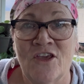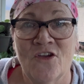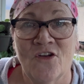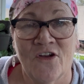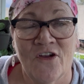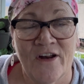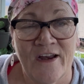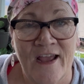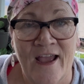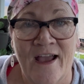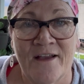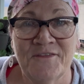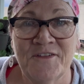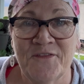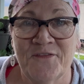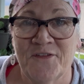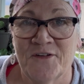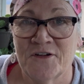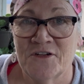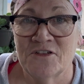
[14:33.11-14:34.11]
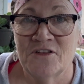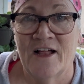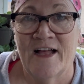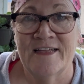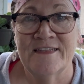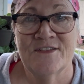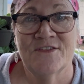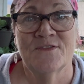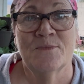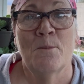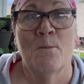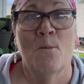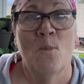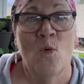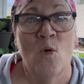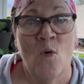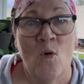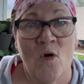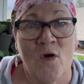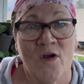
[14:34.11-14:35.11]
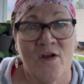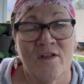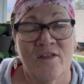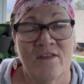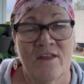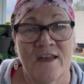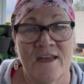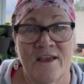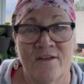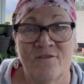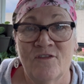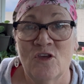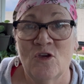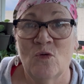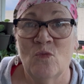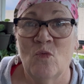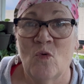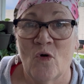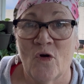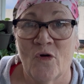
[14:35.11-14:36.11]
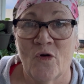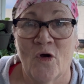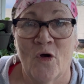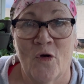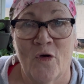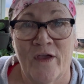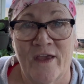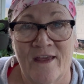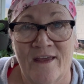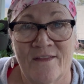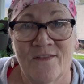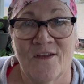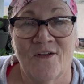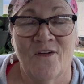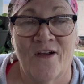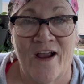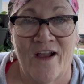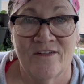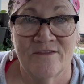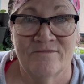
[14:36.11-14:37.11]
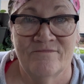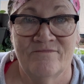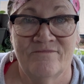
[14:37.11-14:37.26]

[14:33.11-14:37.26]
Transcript: you're going to have to fertilize more than if you were growing in the ground.